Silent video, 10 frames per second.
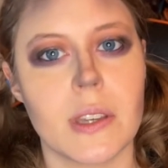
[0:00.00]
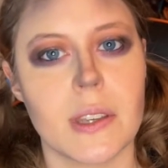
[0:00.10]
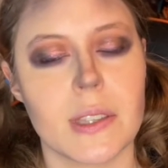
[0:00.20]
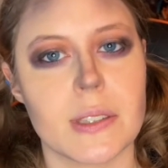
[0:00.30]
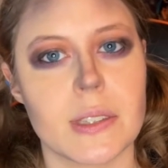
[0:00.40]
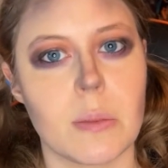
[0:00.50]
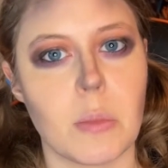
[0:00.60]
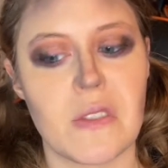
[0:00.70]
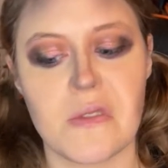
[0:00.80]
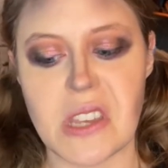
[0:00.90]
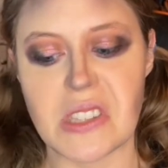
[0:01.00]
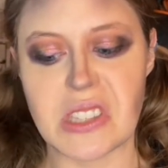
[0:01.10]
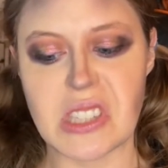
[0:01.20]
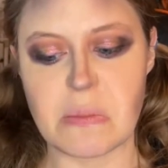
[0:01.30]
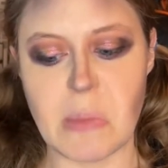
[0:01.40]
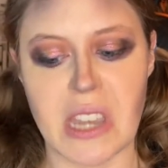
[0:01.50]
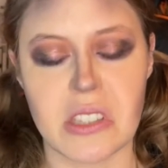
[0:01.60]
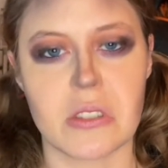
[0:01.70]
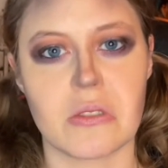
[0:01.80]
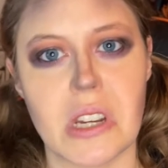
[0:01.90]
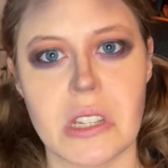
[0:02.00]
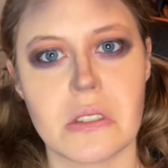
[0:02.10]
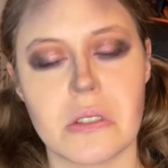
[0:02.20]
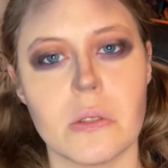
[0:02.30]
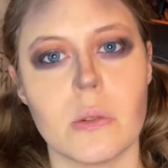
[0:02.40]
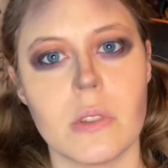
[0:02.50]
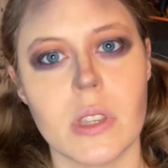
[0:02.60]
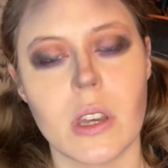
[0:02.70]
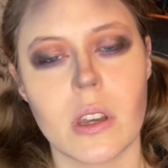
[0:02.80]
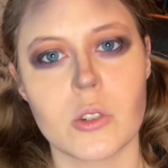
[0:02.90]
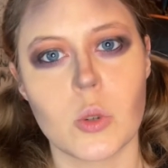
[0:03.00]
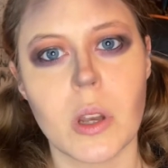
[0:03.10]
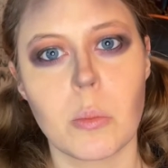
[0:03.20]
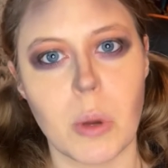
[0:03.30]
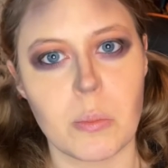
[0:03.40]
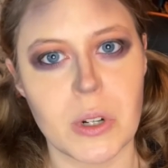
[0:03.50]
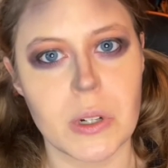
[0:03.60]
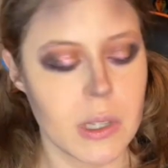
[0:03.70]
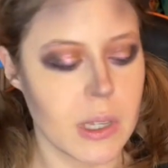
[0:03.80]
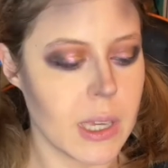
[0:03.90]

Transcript: and he said my face had smacked straight into the truck bumper,